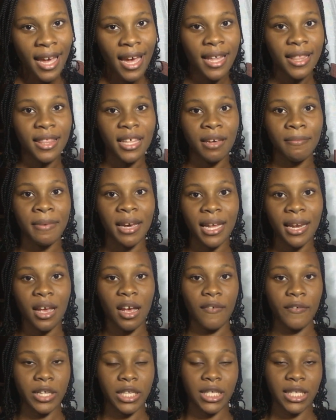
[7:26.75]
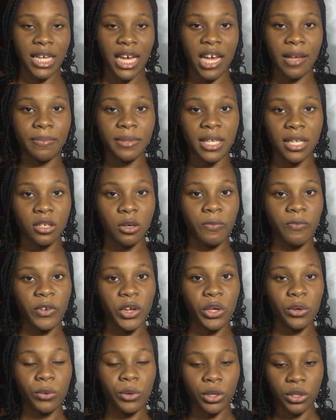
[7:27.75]
and they might have a Skype set up where
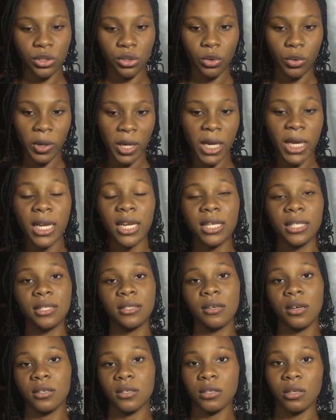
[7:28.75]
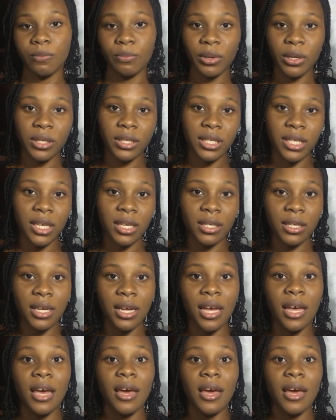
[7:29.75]
you just go in and talk to the person,